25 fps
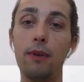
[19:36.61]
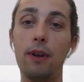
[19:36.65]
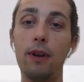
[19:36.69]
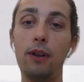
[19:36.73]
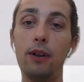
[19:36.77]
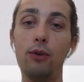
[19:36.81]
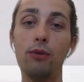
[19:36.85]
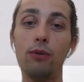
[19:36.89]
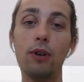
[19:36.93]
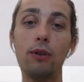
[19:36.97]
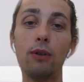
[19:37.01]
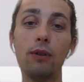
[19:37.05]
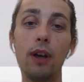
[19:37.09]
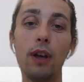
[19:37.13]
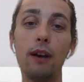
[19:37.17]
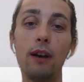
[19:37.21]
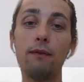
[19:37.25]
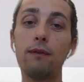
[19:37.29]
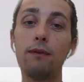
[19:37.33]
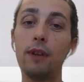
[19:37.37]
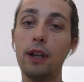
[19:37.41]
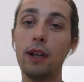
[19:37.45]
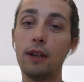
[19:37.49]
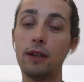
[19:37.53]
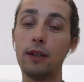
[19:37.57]
You don't
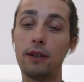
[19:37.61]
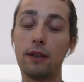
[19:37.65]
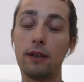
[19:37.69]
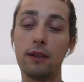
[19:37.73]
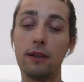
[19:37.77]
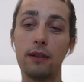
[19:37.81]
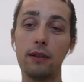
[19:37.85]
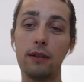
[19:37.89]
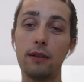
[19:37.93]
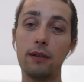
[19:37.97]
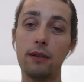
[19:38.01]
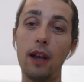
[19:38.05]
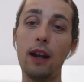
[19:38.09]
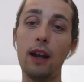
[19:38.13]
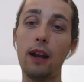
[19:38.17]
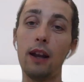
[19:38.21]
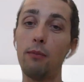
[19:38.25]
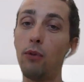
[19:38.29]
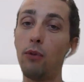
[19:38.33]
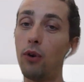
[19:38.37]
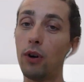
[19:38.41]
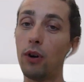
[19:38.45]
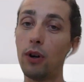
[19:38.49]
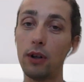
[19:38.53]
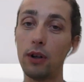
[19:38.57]
have this
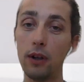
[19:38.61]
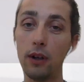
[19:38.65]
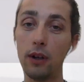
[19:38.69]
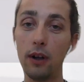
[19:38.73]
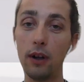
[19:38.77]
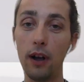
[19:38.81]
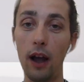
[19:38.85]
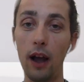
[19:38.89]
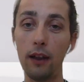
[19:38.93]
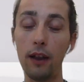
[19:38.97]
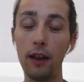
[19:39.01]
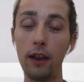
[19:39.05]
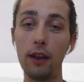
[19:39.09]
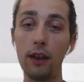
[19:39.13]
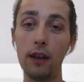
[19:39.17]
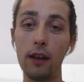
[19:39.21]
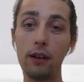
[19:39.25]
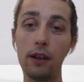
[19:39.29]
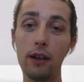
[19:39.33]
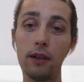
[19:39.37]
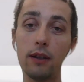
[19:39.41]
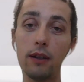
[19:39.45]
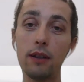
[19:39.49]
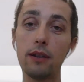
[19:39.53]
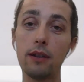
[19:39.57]
anymore. And I think
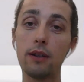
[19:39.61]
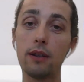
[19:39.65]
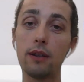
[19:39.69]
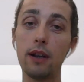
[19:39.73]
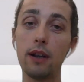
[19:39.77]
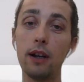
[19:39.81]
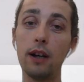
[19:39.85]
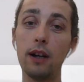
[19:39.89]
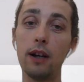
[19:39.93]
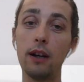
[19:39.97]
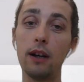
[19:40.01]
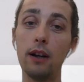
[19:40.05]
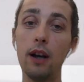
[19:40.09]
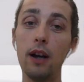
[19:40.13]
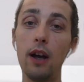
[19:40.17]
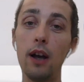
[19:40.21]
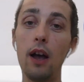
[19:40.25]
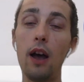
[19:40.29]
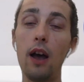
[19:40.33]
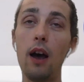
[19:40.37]
this is a